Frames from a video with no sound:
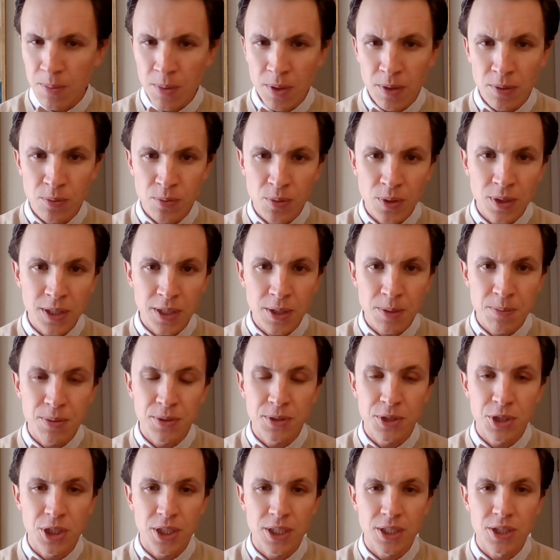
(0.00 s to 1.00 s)
really
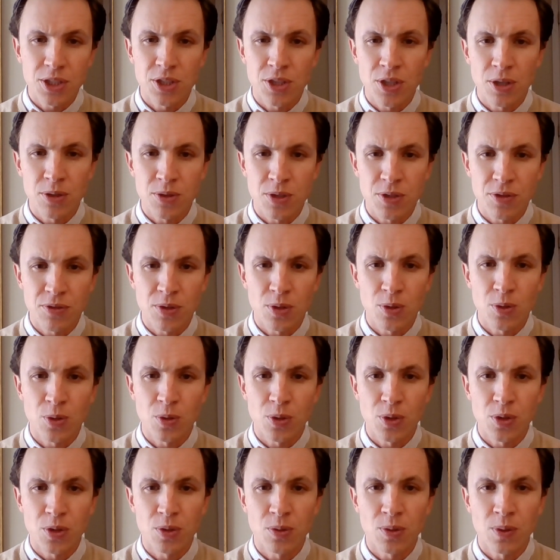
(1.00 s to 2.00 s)
appreciate those of you
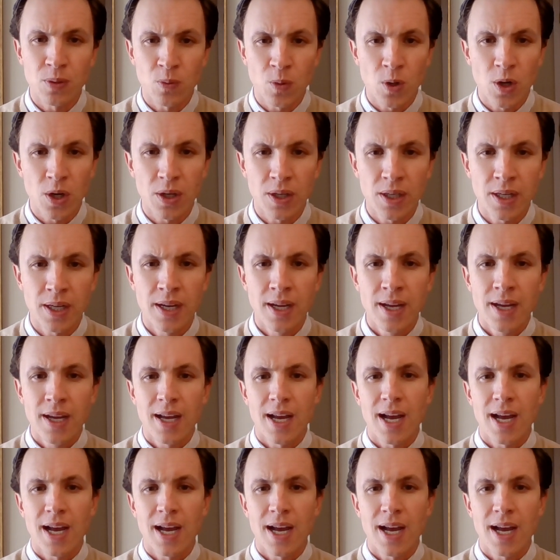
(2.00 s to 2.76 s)
who are doing work